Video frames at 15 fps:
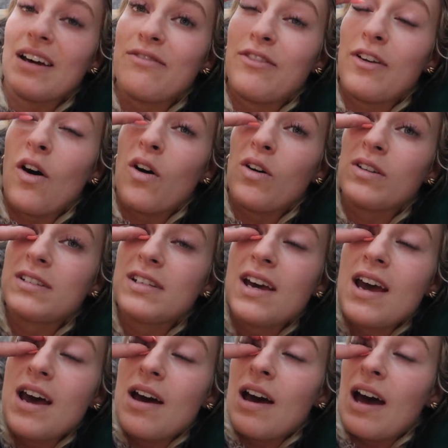I've vlogged
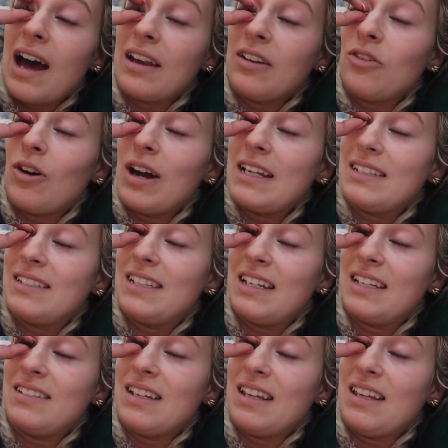and not
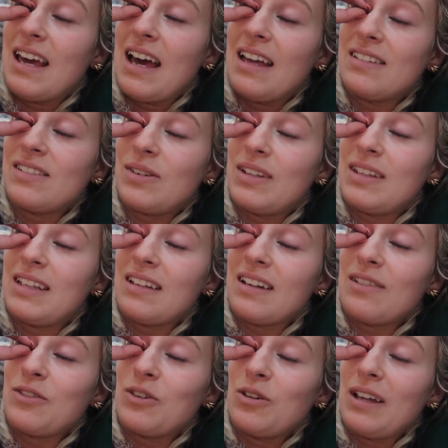edited yet, so I think
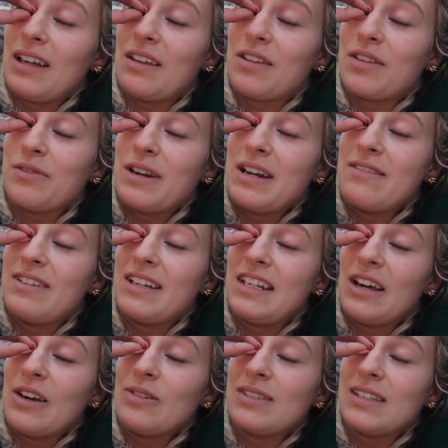I've got like 3
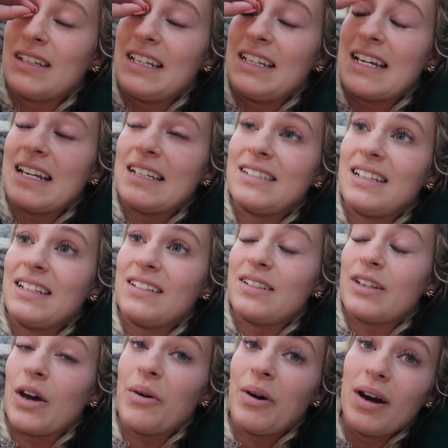videos that need editing
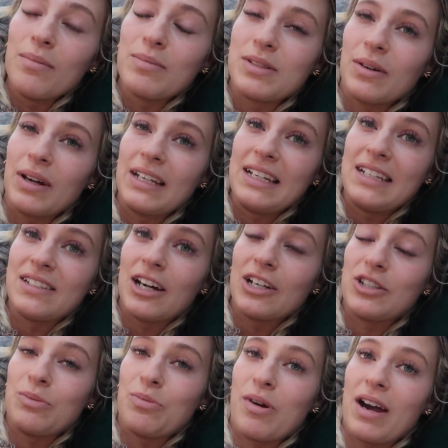to go up, so I need to
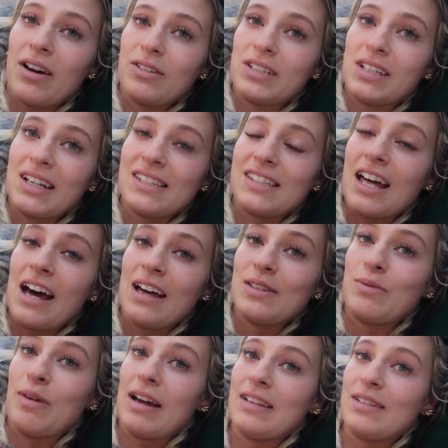actually prioritize that
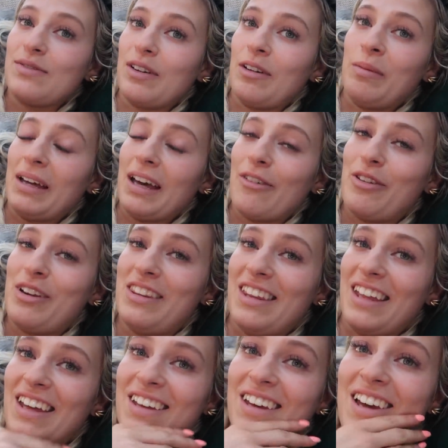as well as filming
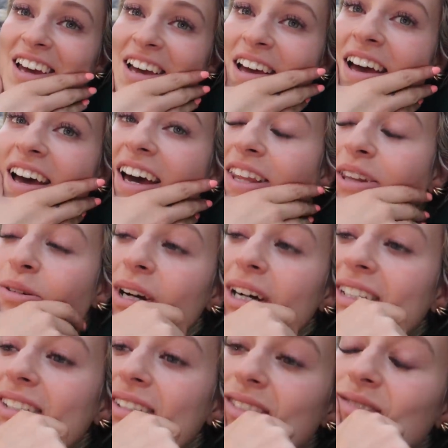everything,
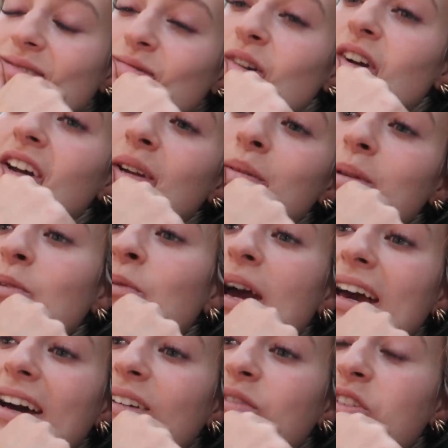otherwise we're gonna be
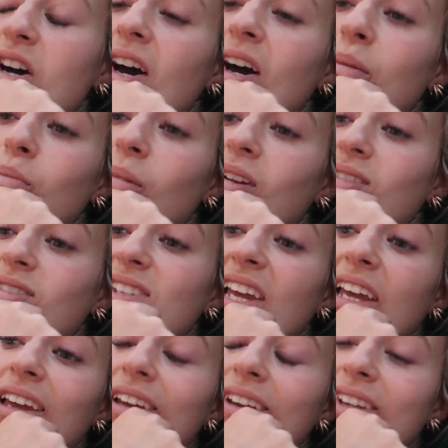way out of time
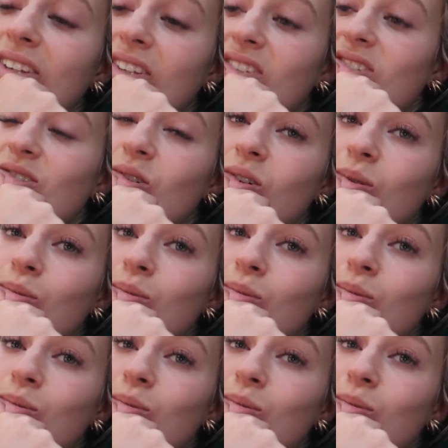sync and it's not